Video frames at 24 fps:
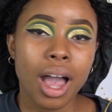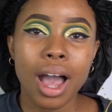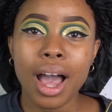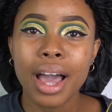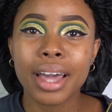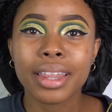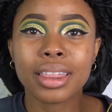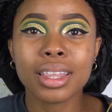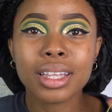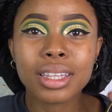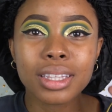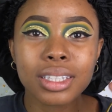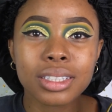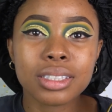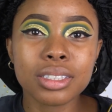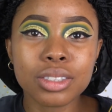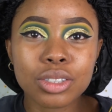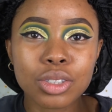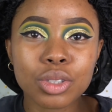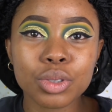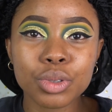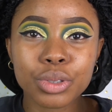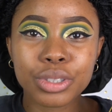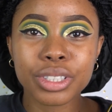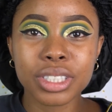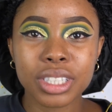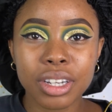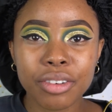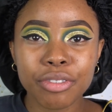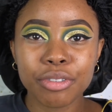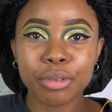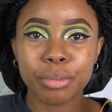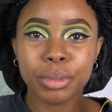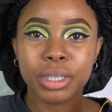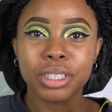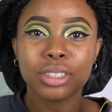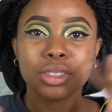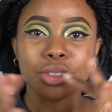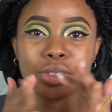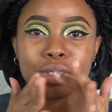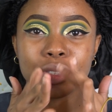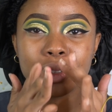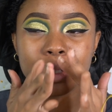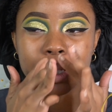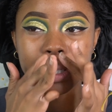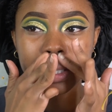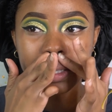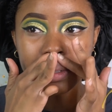I think this is close enough for me to do the
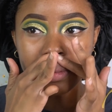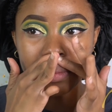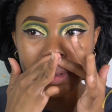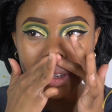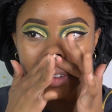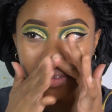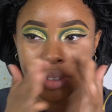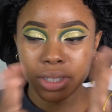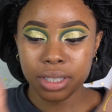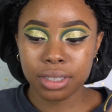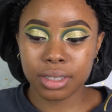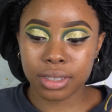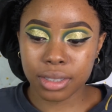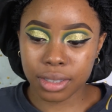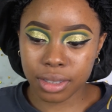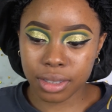rest of my face.